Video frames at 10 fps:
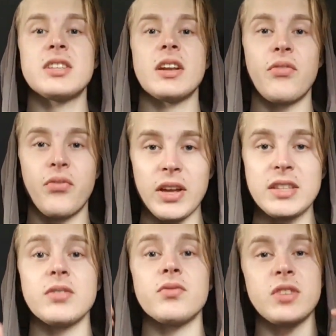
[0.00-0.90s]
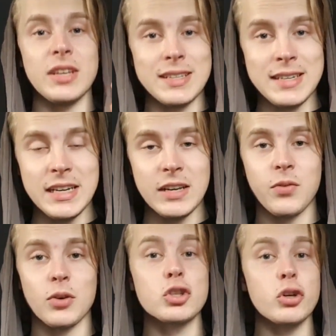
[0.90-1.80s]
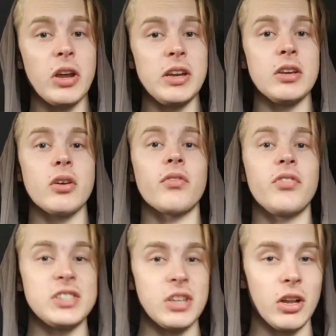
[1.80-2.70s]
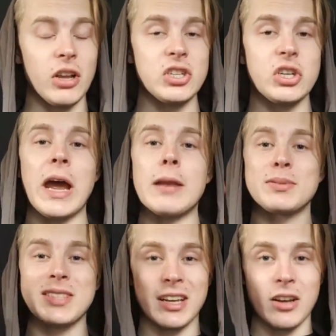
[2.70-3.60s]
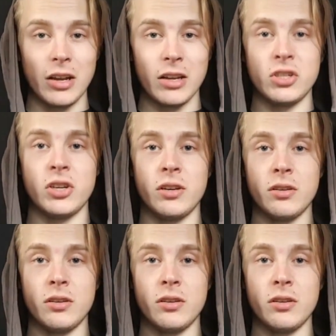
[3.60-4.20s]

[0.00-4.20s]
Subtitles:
an effective technique for training your physiology and psychology.